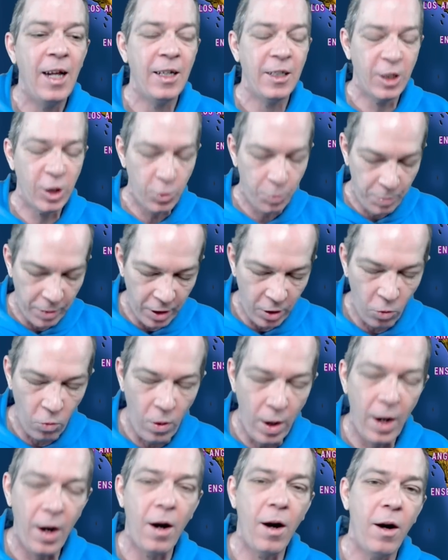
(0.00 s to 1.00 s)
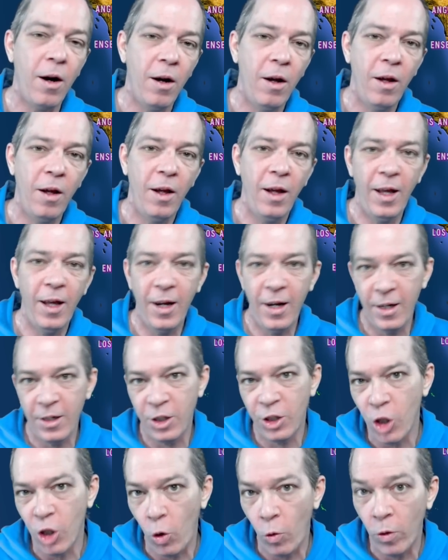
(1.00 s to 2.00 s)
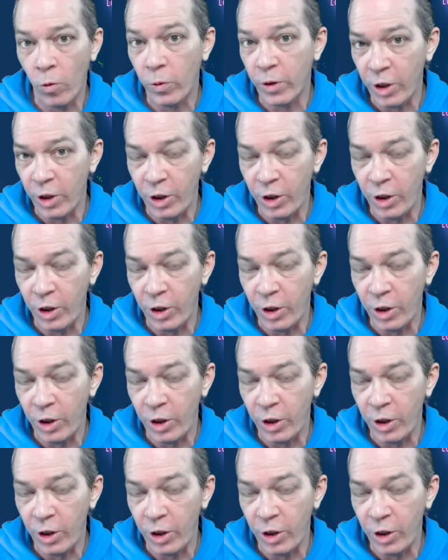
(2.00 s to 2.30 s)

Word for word: Just be aware it is showing with